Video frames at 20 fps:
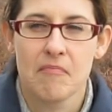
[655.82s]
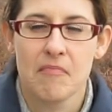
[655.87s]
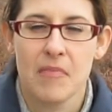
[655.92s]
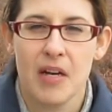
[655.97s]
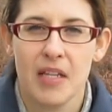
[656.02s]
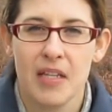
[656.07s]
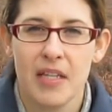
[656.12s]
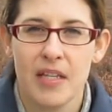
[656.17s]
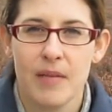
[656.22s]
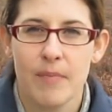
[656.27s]

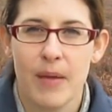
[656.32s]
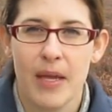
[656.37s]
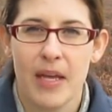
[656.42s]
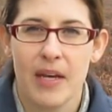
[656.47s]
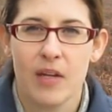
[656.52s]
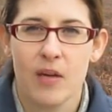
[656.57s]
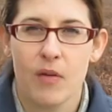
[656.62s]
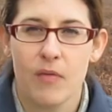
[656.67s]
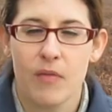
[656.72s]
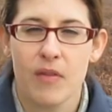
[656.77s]
I like
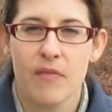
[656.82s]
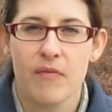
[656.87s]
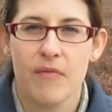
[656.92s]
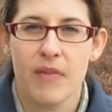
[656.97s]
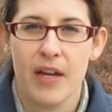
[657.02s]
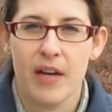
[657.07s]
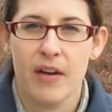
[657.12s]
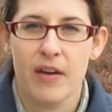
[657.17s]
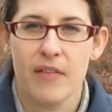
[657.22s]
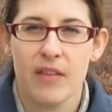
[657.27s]
bannock over the
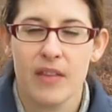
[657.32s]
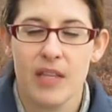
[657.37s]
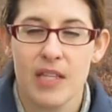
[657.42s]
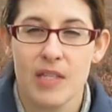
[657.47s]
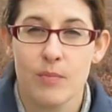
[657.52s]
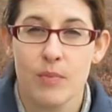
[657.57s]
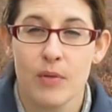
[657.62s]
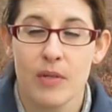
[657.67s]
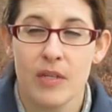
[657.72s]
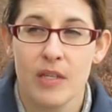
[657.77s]
fire. I think
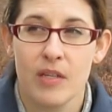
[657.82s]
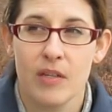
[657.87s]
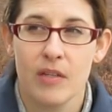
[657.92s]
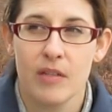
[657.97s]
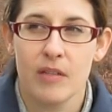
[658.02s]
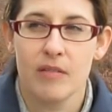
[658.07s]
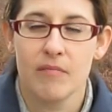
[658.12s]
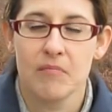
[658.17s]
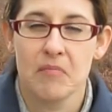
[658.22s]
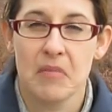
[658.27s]
that's pretty
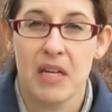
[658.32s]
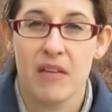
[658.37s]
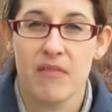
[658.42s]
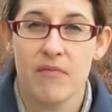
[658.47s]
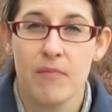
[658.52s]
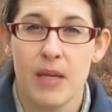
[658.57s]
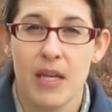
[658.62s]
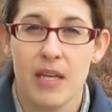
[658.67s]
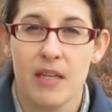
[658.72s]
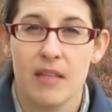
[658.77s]
good. And
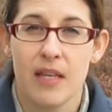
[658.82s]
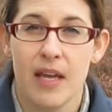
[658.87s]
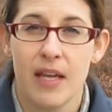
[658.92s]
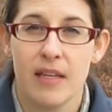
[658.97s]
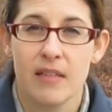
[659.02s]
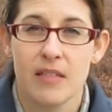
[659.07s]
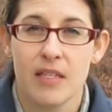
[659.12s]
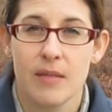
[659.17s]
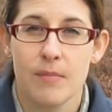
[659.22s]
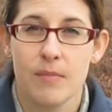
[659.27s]
I've made
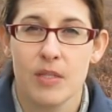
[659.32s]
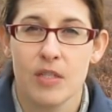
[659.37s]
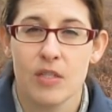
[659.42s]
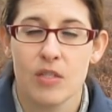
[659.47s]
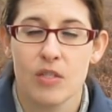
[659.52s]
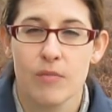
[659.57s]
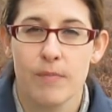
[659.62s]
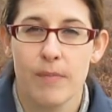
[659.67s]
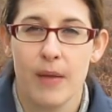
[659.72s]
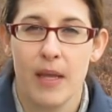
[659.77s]
that deep
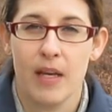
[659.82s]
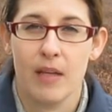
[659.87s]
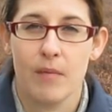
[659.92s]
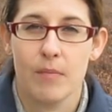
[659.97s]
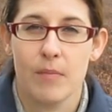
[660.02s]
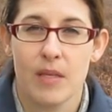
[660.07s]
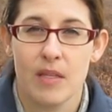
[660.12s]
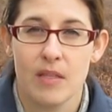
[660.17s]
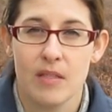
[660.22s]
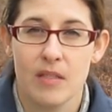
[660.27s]
dish bannock
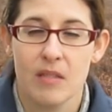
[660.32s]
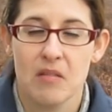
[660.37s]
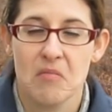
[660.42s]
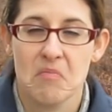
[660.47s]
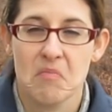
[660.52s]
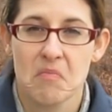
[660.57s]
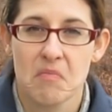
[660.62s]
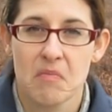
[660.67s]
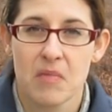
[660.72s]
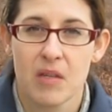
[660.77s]
pizza.